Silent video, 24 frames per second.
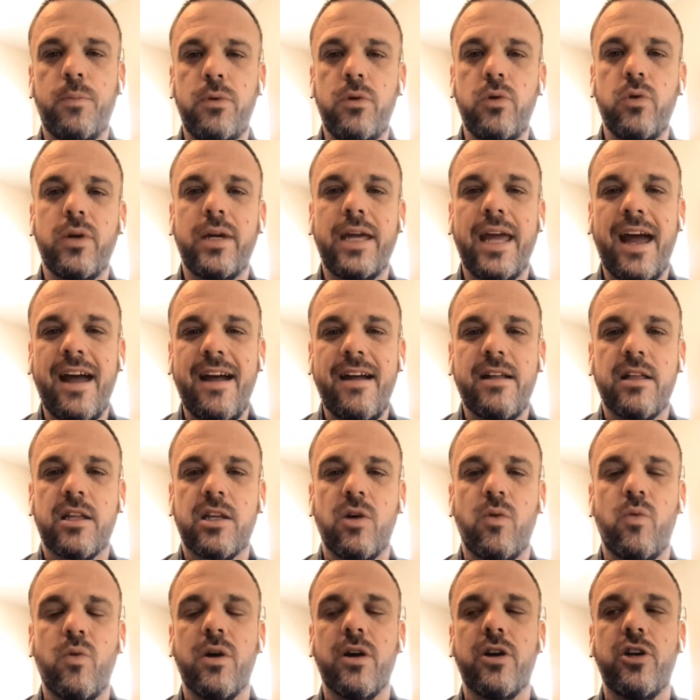you get to
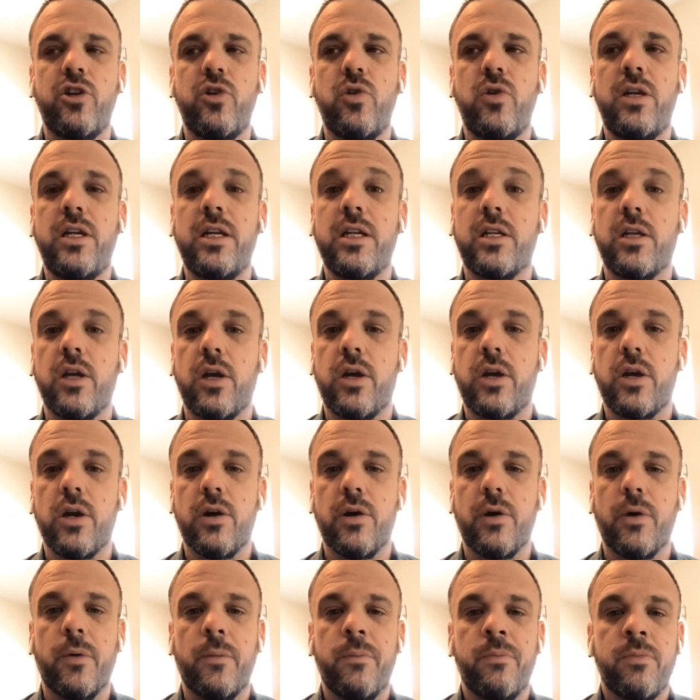where you need to
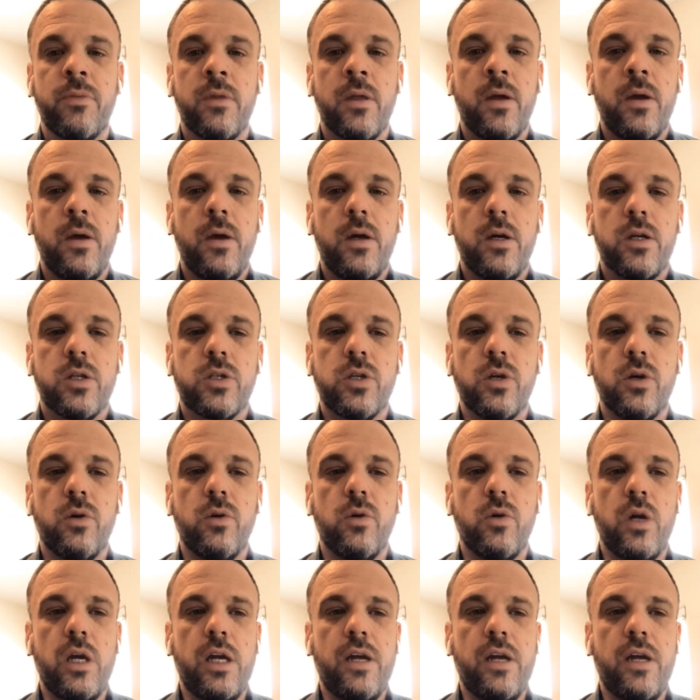go. So